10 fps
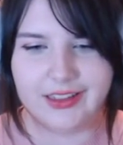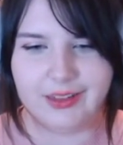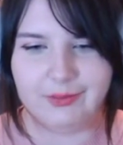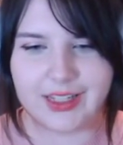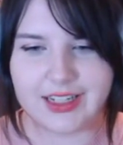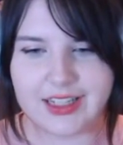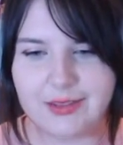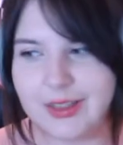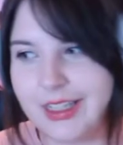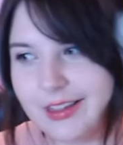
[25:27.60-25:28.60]
Because
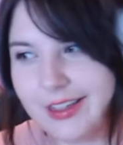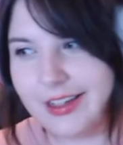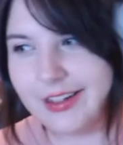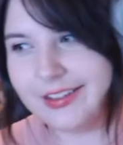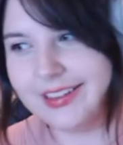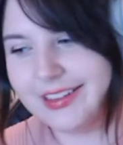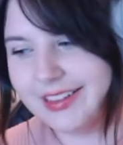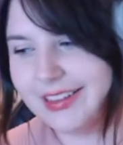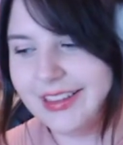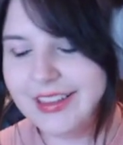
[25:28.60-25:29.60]
I mean, you know,
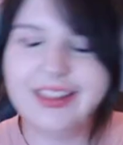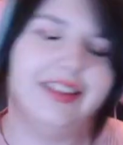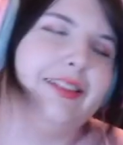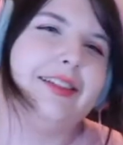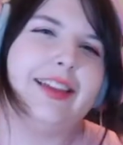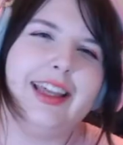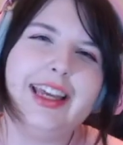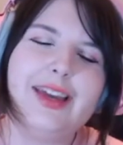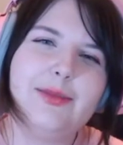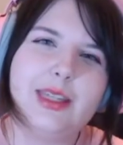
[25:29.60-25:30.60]
the
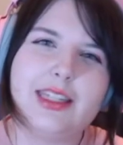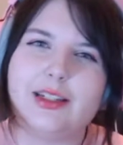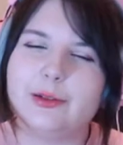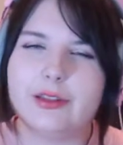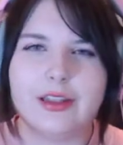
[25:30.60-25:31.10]
game still,